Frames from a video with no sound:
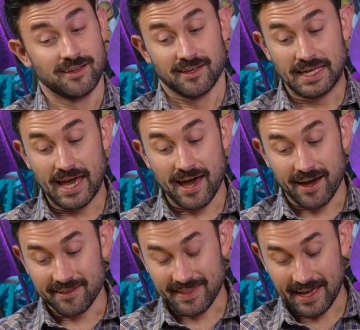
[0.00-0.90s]

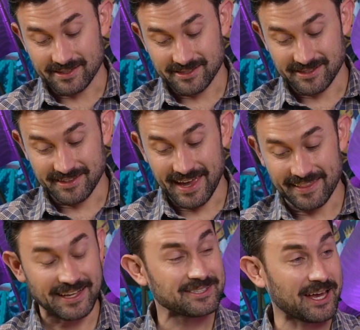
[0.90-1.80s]
Yeah. That's
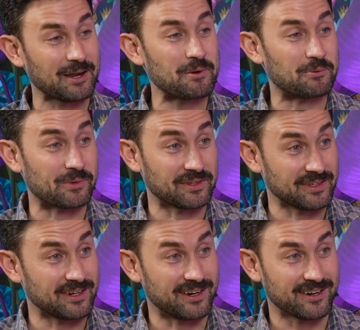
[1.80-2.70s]
got to be
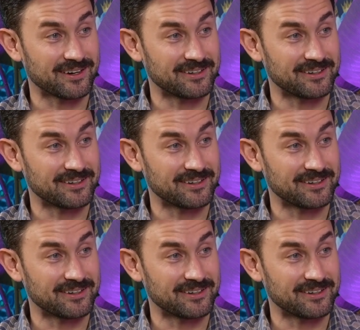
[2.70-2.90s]
really hard.